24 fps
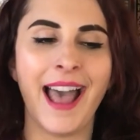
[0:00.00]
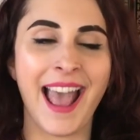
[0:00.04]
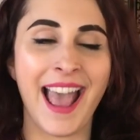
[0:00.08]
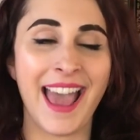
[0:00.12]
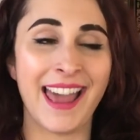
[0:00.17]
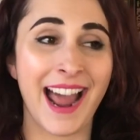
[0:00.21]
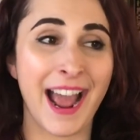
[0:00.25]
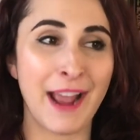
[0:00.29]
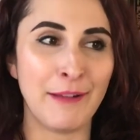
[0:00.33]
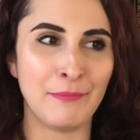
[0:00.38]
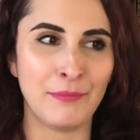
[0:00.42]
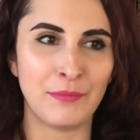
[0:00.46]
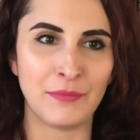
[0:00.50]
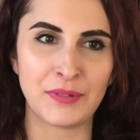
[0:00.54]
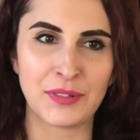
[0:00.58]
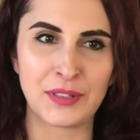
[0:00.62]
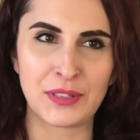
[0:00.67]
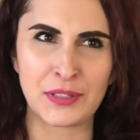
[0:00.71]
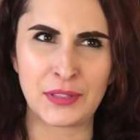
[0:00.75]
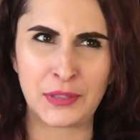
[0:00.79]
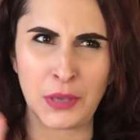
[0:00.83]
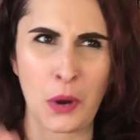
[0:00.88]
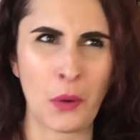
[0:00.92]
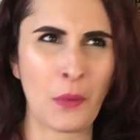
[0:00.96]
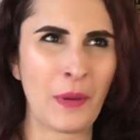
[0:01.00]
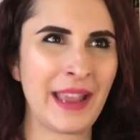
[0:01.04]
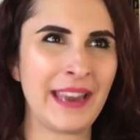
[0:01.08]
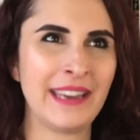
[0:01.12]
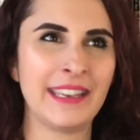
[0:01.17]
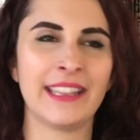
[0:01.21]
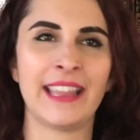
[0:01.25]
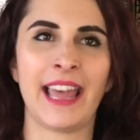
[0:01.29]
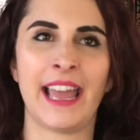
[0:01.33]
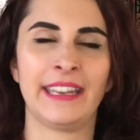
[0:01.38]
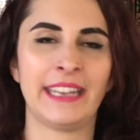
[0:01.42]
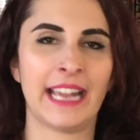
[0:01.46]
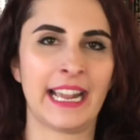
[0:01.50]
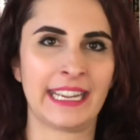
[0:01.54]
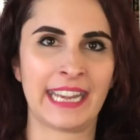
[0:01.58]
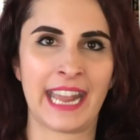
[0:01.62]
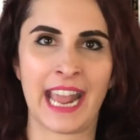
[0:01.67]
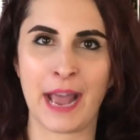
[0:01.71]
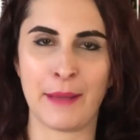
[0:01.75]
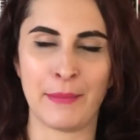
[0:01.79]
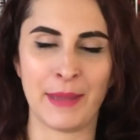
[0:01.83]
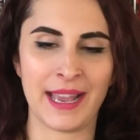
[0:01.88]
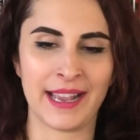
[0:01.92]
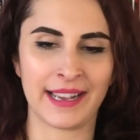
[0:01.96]
And I'm so into that
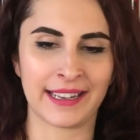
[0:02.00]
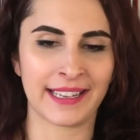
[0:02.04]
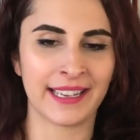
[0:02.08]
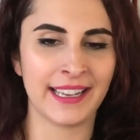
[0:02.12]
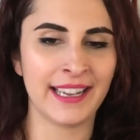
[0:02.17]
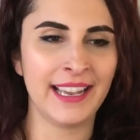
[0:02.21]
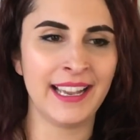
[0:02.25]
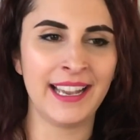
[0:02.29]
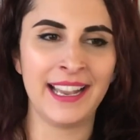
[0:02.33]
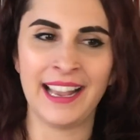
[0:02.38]
dynamic